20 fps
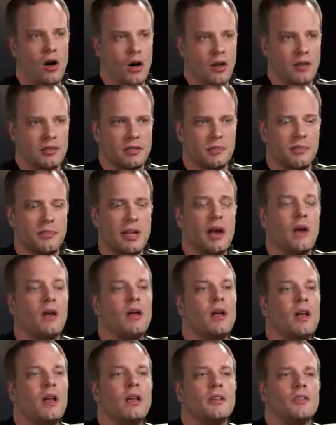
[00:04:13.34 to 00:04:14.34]
awesome.
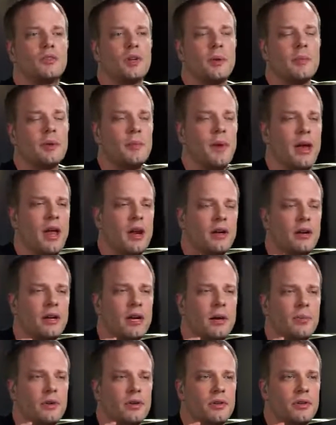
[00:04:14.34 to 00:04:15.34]
Now, strumming
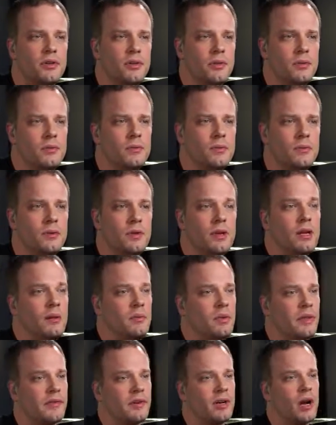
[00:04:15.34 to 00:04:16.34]
pattern number 2,
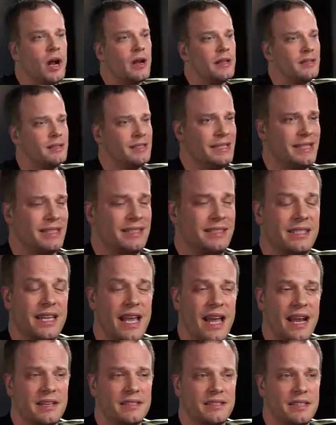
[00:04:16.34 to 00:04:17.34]
believe it or not, is the
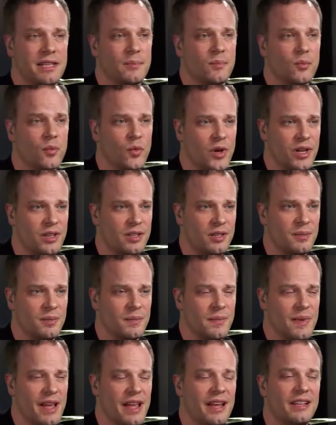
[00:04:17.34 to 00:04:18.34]
exact same
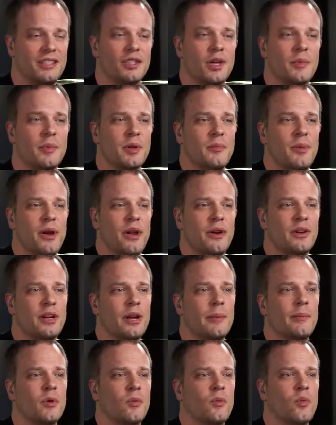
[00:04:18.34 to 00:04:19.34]
rhythm as strumming pattern
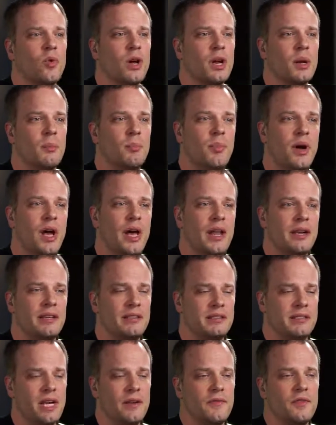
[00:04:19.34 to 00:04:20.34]
number 1. But
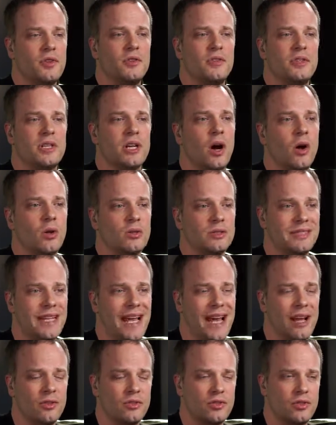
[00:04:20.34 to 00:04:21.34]
instead of using all
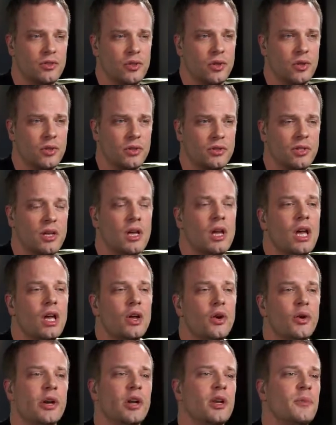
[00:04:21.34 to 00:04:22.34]
downstrokes,
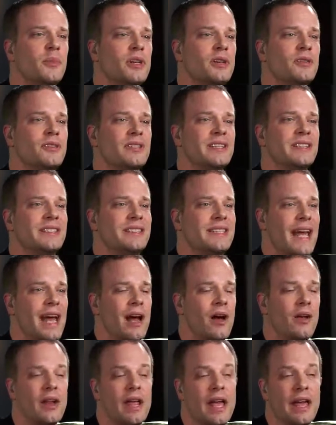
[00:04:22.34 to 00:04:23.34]
you're going to be using
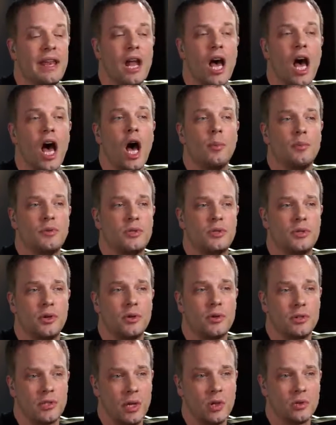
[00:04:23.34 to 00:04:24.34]
down and upstrokes